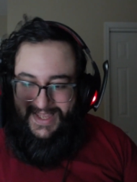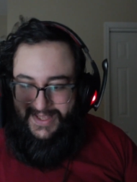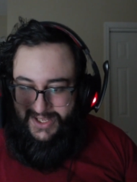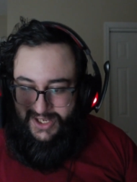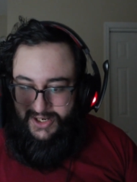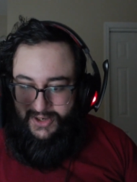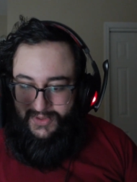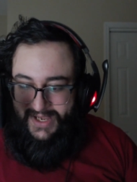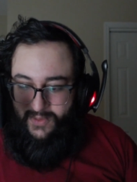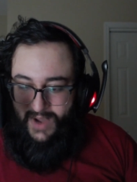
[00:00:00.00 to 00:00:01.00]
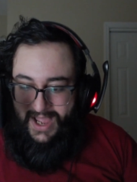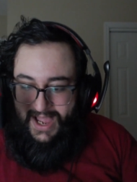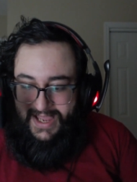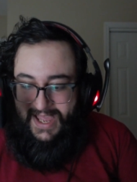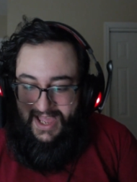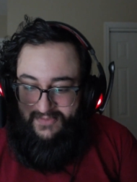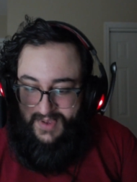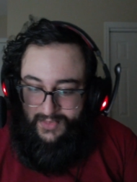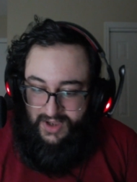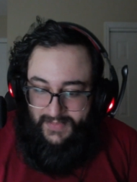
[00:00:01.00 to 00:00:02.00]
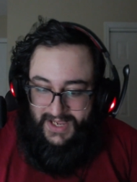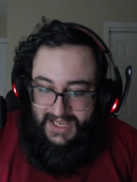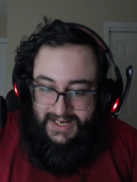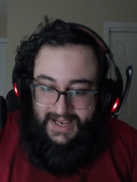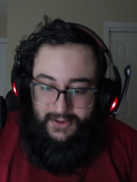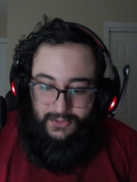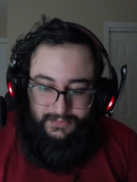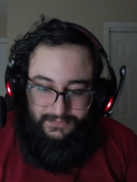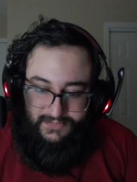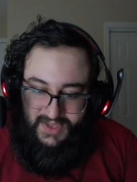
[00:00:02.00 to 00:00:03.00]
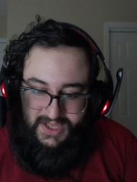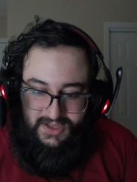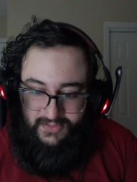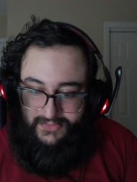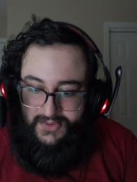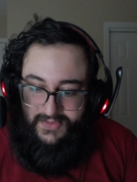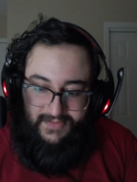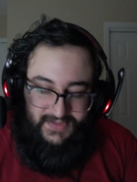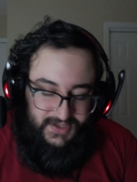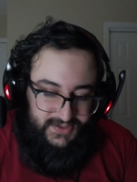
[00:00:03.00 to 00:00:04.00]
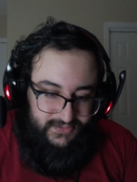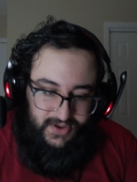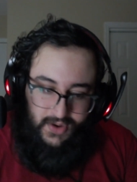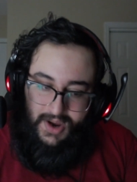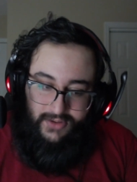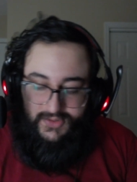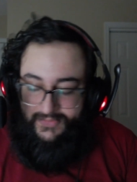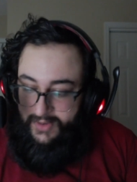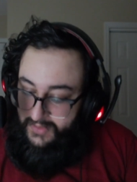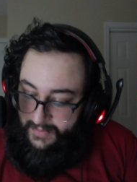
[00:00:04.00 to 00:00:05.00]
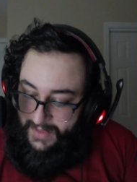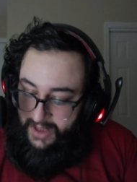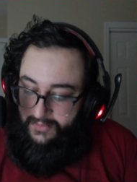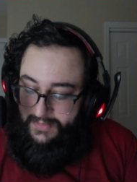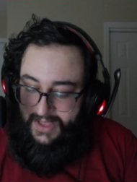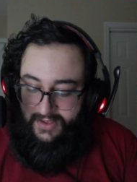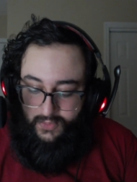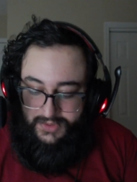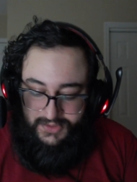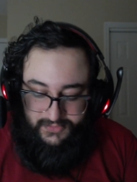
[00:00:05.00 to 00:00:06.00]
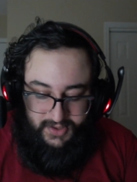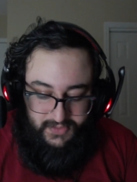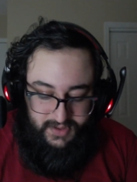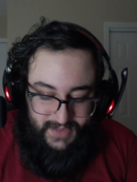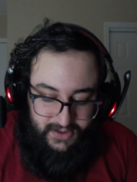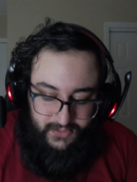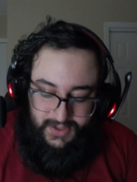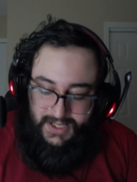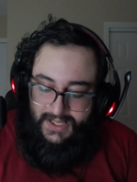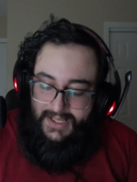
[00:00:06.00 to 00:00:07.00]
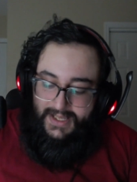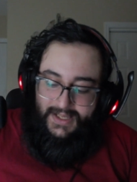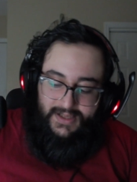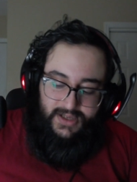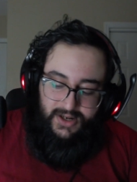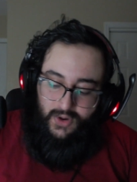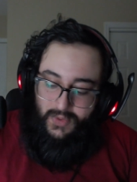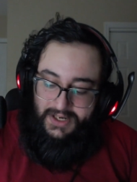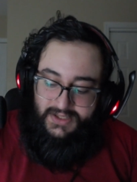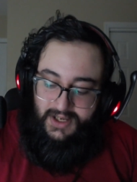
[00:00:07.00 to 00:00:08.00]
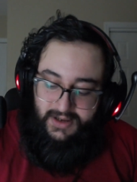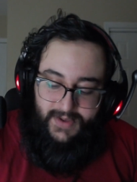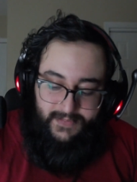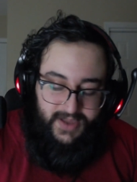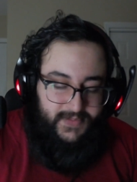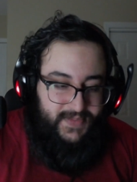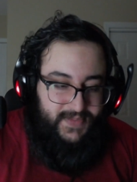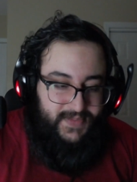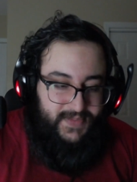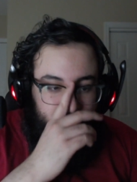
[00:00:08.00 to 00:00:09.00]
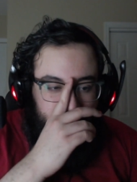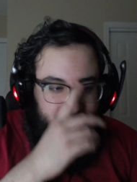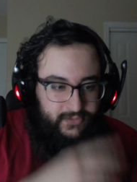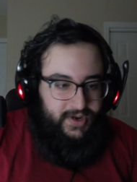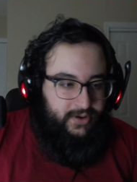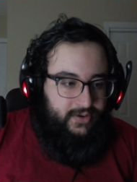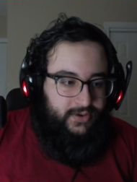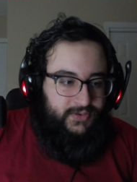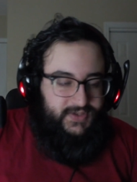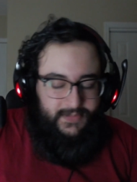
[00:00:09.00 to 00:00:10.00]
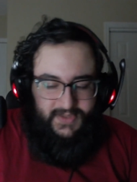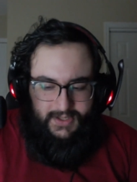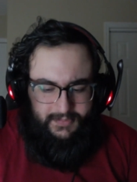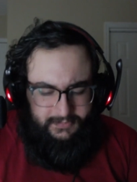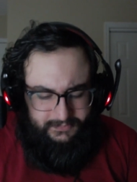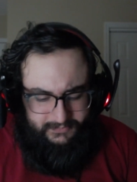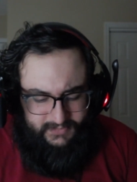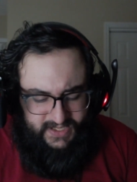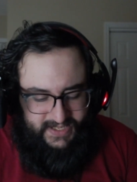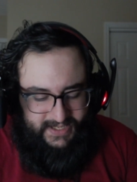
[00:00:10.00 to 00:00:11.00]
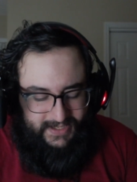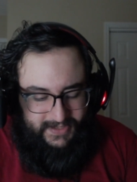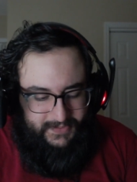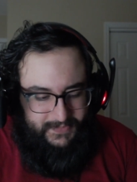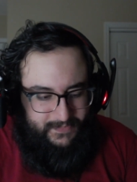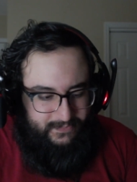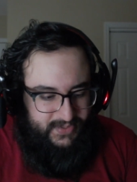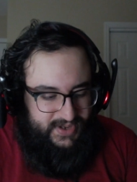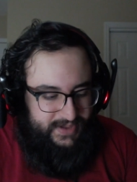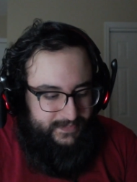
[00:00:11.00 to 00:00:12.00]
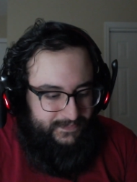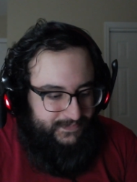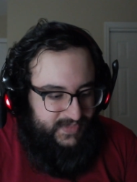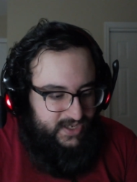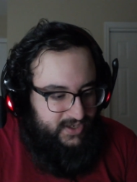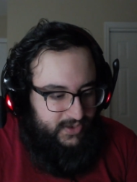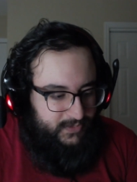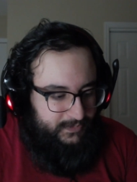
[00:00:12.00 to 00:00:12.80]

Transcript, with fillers: you know, like I, I can't have people coming in and out. If you have things to figure out, just figure them out. And then once you figure them out, you know, we can talk about maybe making you a moderator or something. Uh, but you know,